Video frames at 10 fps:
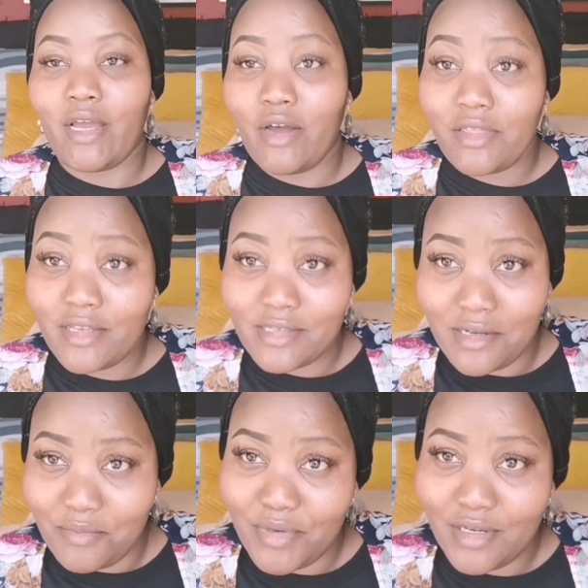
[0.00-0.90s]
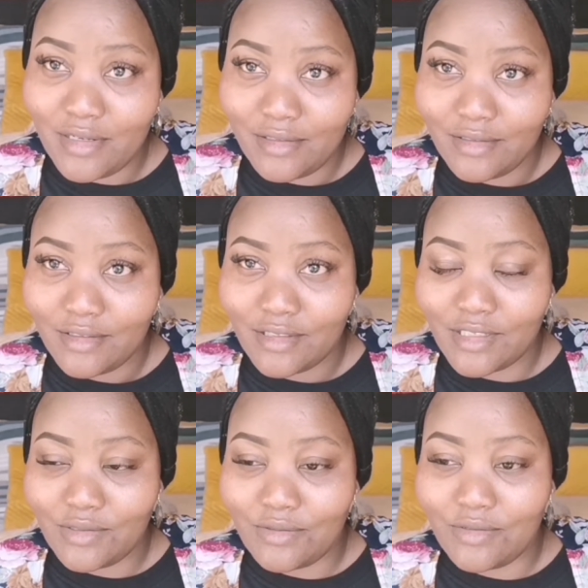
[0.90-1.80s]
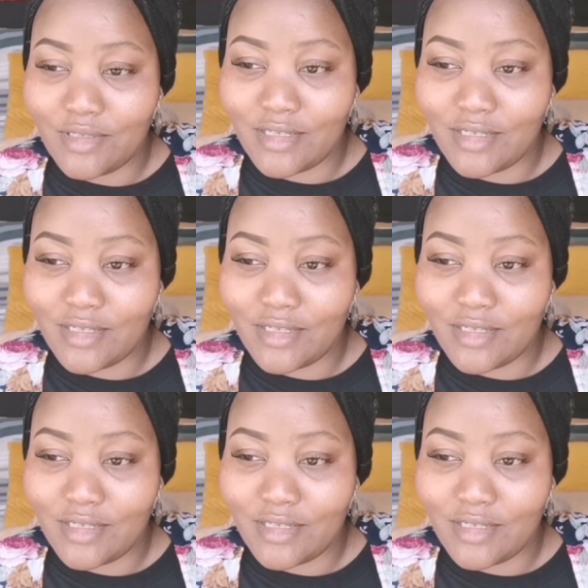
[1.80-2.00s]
So I got this number to